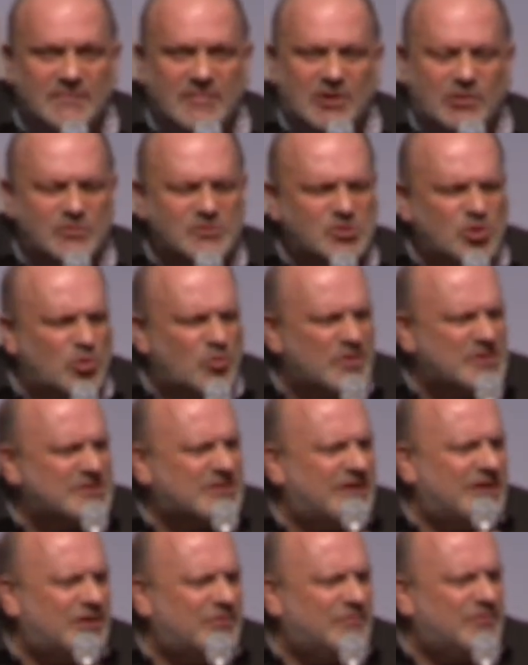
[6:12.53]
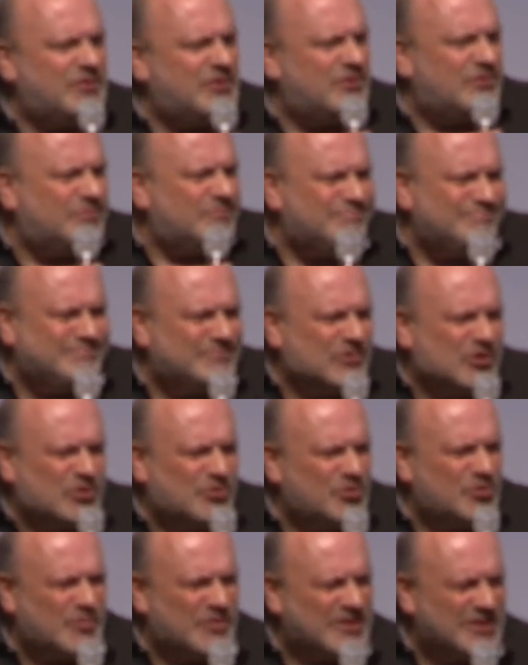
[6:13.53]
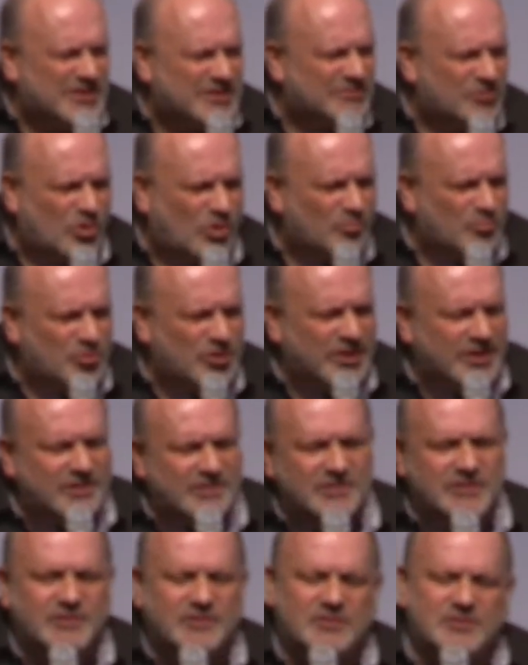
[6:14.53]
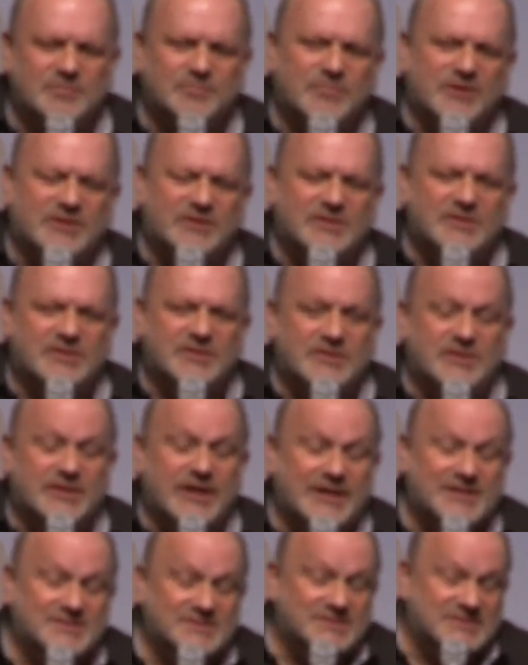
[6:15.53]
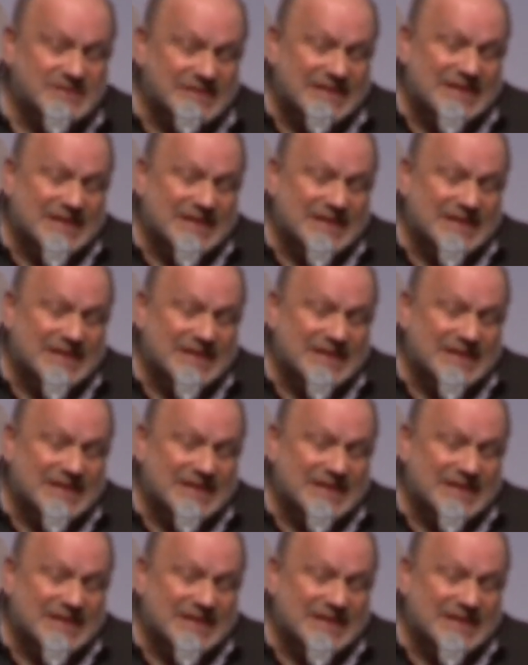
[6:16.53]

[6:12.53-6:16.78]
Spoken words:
It was always kind of, you know, you couldn't really comprehend it, but as